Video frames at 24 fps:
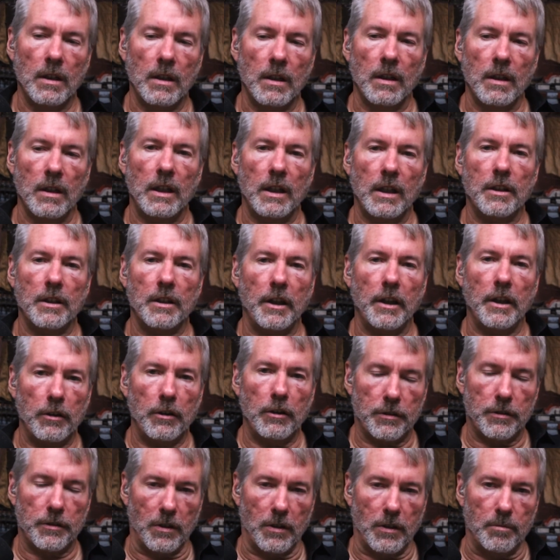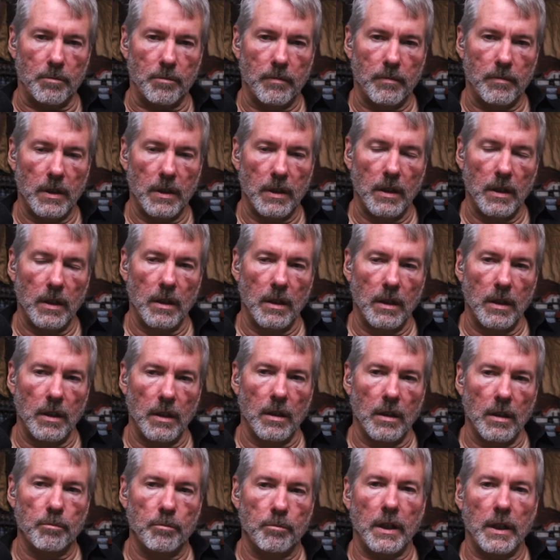in the near term.
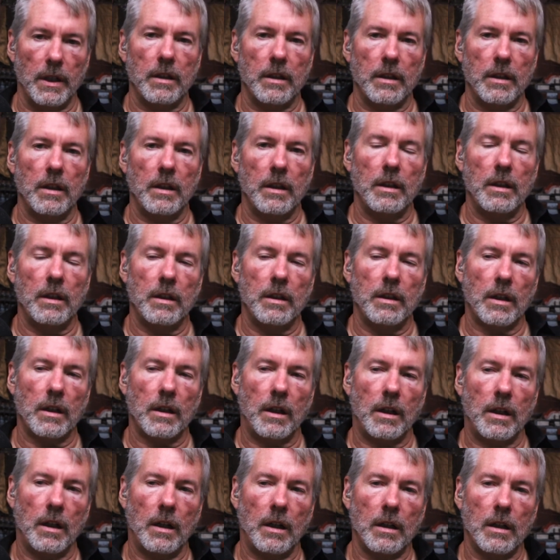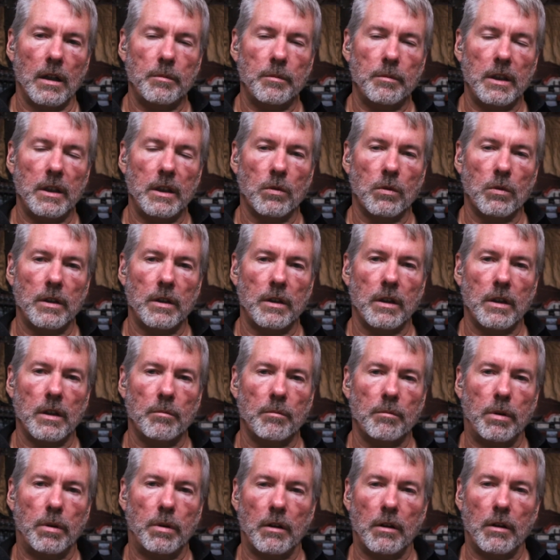But in an economy where you
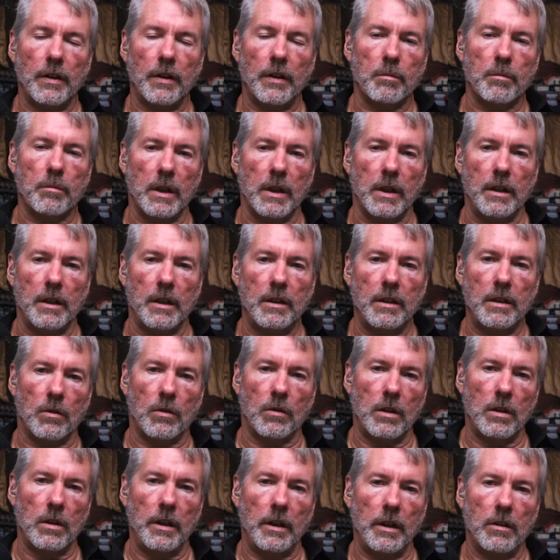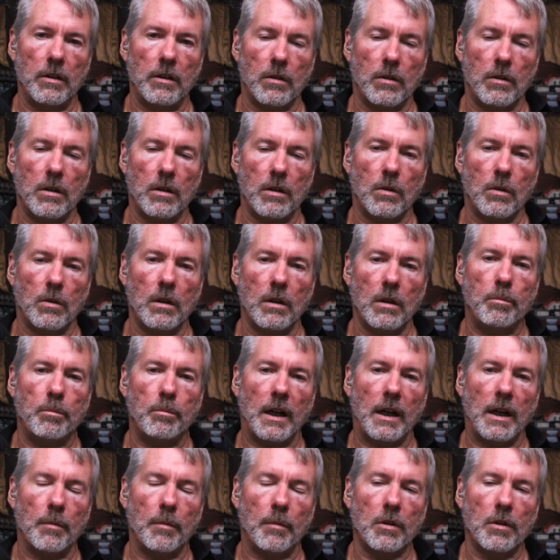have perfect money or
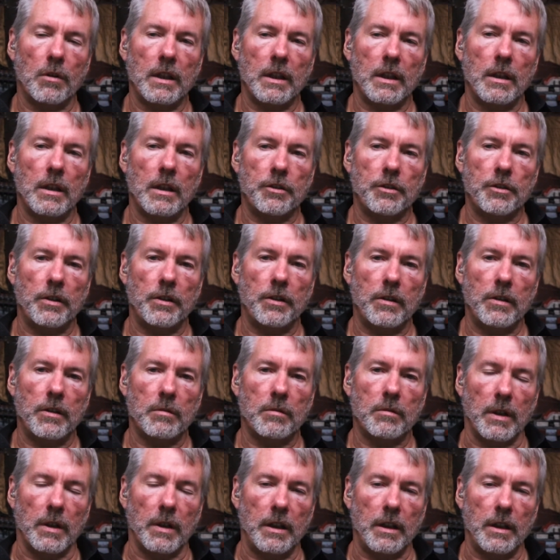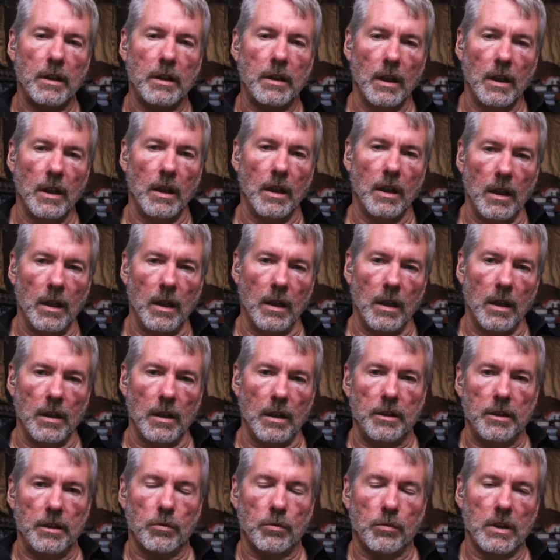properly engineered money,
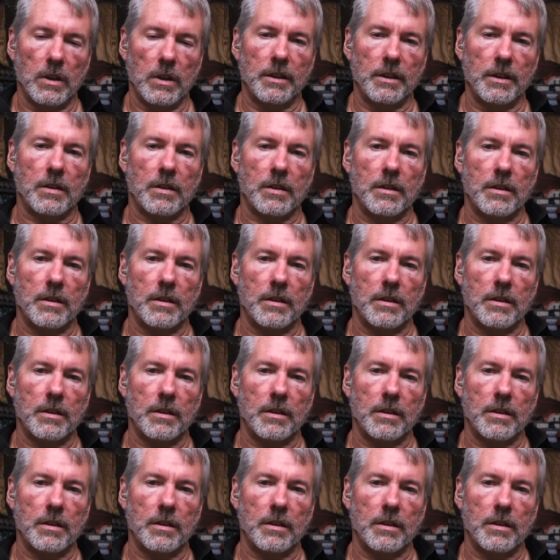you really start to